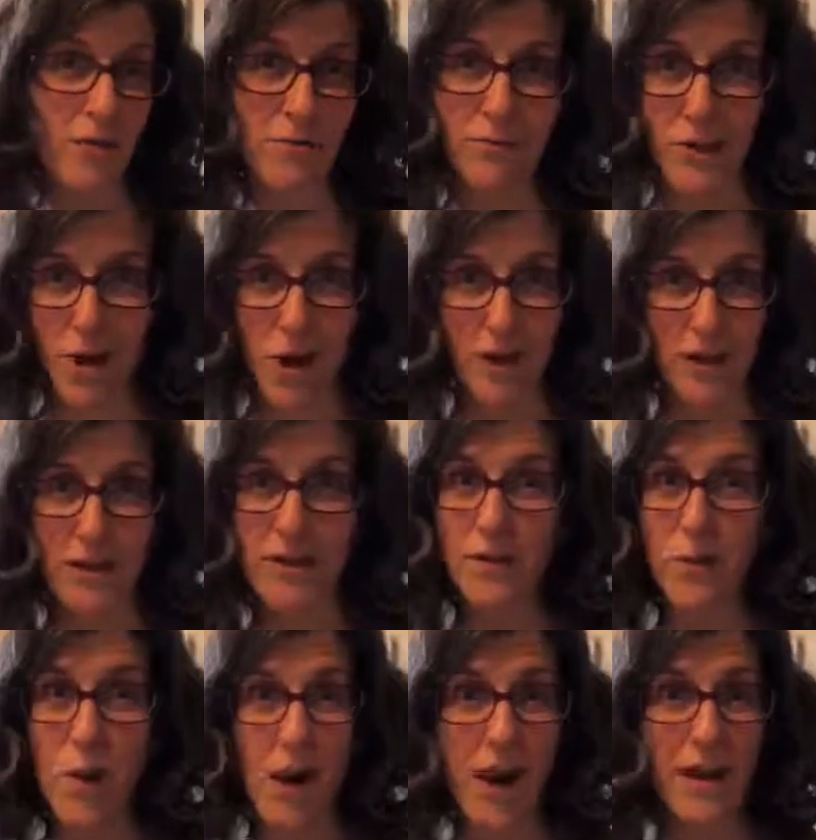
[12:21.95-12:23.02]
regardless of
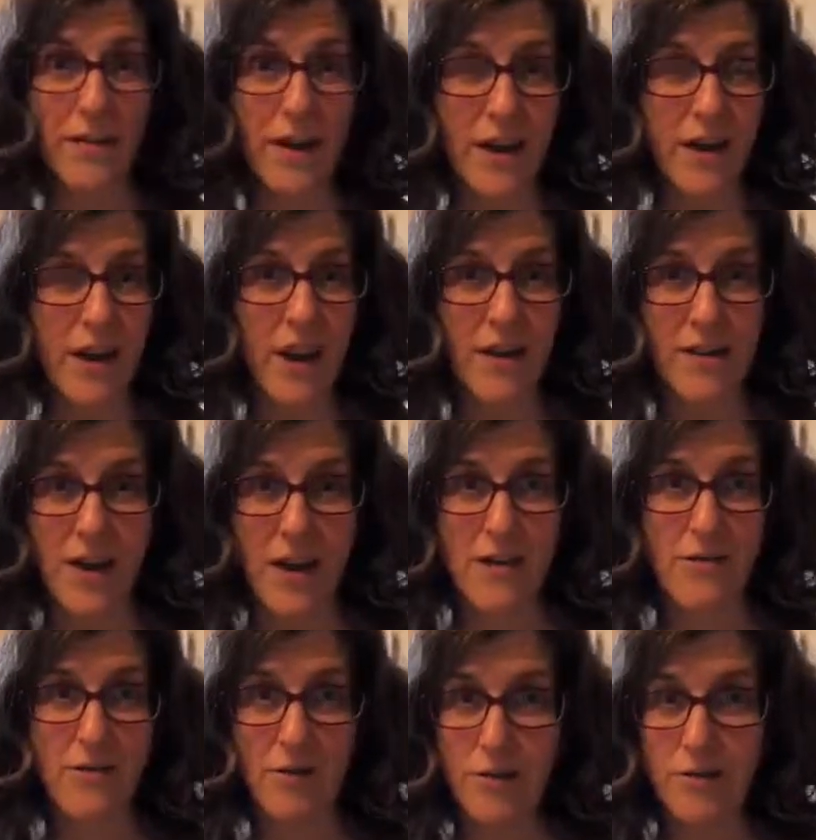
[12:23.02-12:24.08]
what kind of hair care that
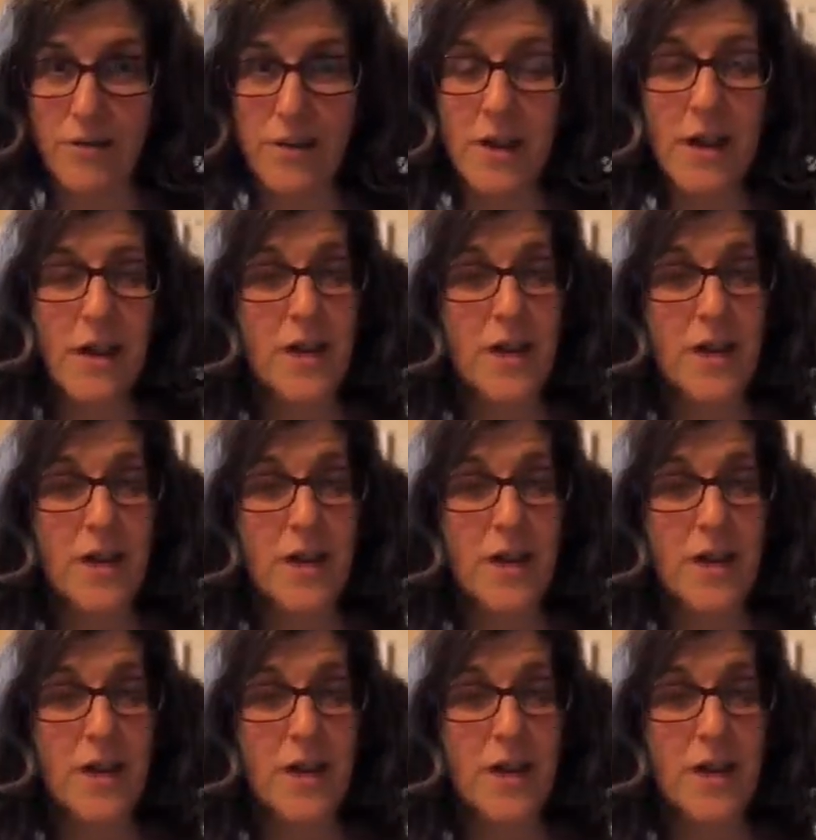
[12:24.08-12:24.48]
you use.